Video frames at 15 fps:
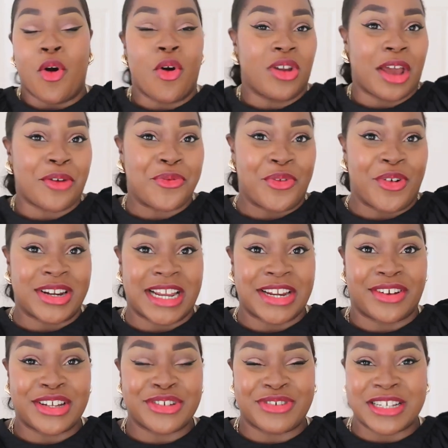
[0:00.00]
or like Friday
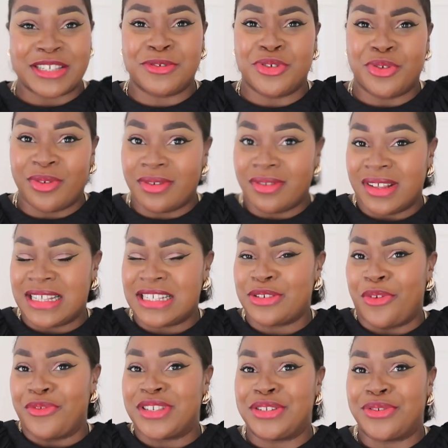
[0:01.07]
night drinks. You're not, this is
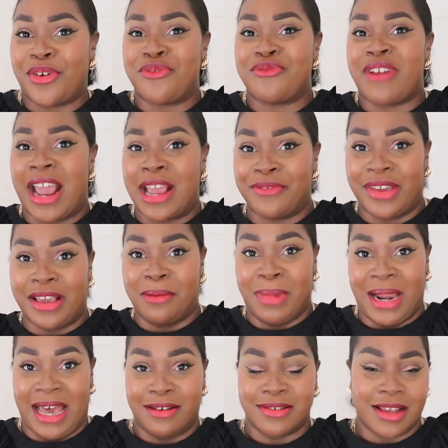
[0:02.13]
obviously not a raving
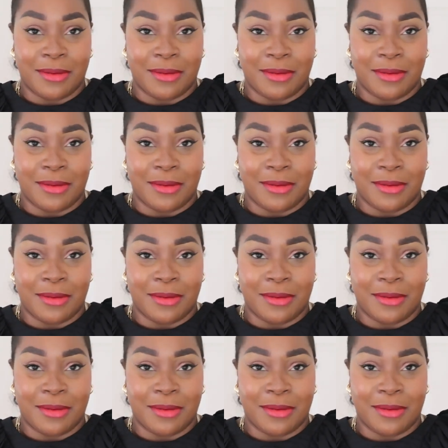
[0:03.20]
blouse.